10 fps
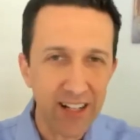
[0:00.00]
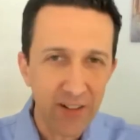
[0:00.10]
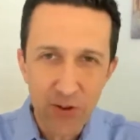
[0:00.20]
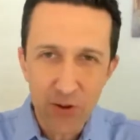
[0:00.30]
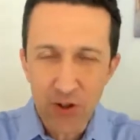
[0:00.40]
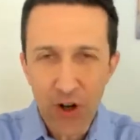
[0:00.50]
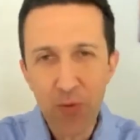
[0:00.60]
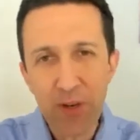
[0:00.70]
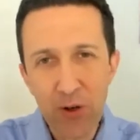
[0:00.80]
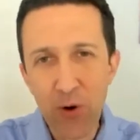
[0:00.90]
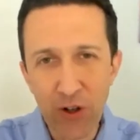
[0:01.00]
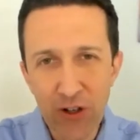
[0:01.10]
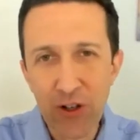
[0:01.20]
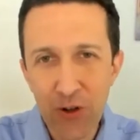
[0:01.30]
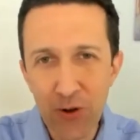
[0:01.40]
And if you show me your
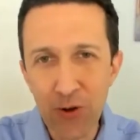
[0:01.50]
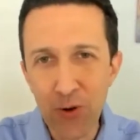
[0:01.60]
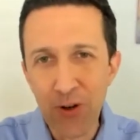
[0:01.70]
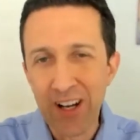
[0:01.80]
queue,